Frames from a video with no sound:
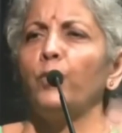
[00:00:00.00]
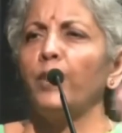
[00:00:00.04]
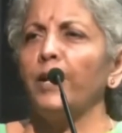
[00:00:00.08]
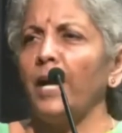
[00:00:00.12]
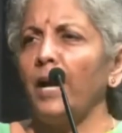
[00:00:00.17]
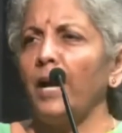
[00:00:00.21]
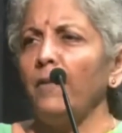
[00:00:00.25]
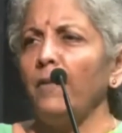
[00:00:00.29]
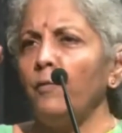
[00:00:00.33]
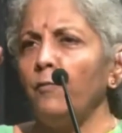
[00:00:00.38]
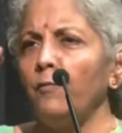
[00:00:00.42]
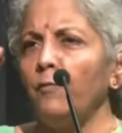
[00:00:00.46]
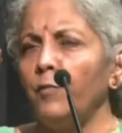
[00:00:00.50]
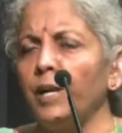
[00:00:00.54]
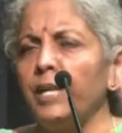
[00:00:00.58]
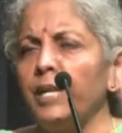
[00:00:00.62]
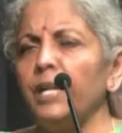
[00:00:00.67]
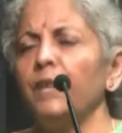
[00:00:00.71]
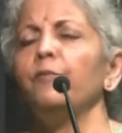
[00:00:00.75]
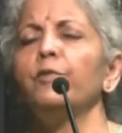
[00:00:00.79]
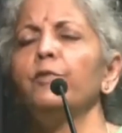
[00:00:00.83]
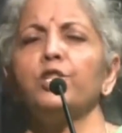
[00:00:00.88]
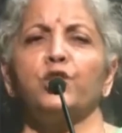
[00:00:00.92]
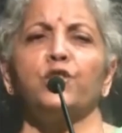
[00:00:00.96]
We have a
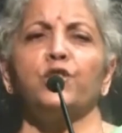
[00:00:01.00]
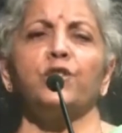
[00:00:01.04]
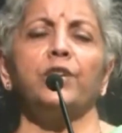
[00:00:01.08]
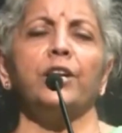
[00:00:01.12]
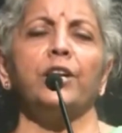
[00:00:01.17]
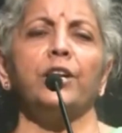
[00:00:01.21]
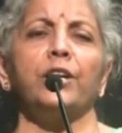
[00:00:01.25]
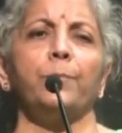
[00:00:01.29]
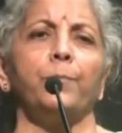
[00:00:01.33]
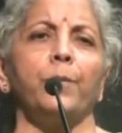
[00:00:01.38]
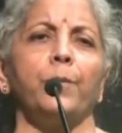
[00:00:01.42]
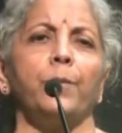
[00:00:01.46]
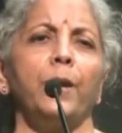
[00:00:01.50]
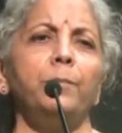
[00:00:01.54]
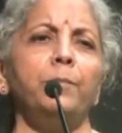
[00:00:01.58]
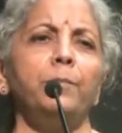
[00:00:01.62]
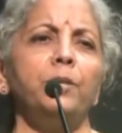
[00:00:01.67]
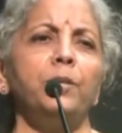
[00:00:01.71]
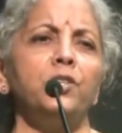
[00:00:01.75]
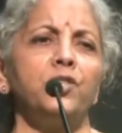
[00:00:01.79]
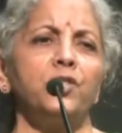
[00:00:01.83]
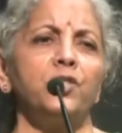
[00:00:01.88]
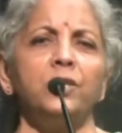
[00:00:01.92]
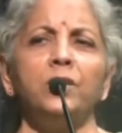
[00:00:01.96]
very visionary Prime
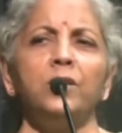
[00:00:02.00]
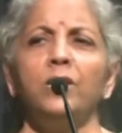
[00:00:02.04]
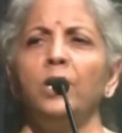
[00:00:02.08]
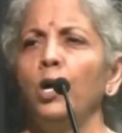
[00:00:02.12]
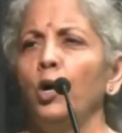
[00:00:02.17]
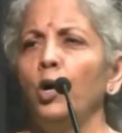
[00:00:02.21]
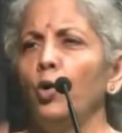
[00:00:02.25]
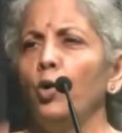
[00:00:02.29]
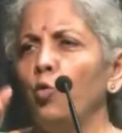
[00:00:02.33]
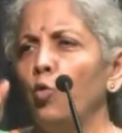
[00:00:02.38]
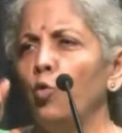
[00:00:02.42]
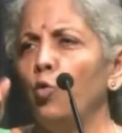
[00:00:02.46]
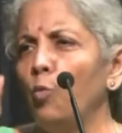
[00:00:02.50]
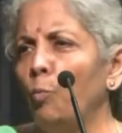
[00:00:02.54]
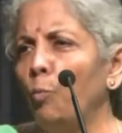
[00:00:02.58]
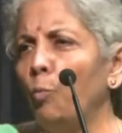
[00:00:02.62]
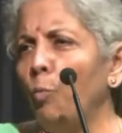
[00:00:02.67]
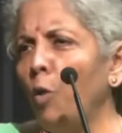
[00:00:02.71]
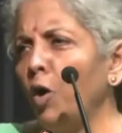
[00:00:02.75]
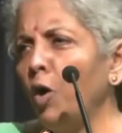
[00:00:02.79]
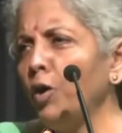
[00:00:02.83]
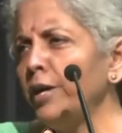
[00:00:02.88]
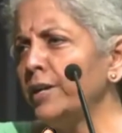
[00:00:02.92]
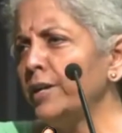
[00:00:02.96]
Minister who
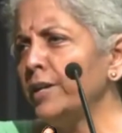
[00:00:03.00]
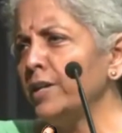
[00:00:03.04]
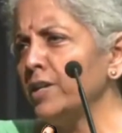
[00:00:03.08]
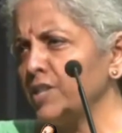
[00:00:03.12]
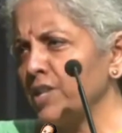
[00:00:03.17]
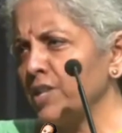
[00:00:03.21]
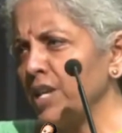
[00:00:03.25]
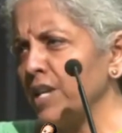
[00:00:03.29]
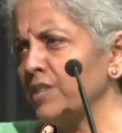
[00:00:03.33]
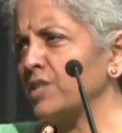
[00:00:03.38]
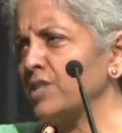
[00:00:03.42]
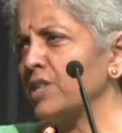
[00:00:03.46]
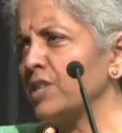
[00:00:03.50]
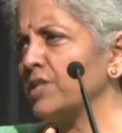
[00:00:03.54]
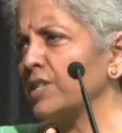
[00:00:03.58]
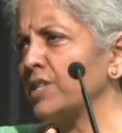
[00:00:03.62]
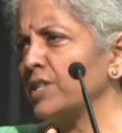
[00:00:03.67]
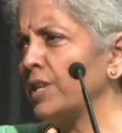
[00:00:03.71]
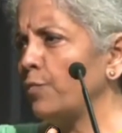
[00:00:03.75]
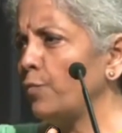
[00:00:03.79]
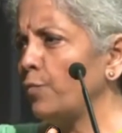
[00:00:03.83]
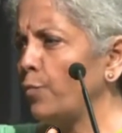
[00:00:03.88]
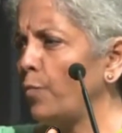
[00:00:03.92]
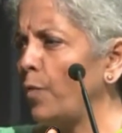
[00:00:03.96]
monitors, as I
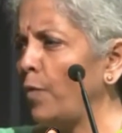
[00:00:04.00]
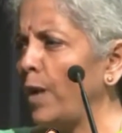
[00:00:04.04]
said,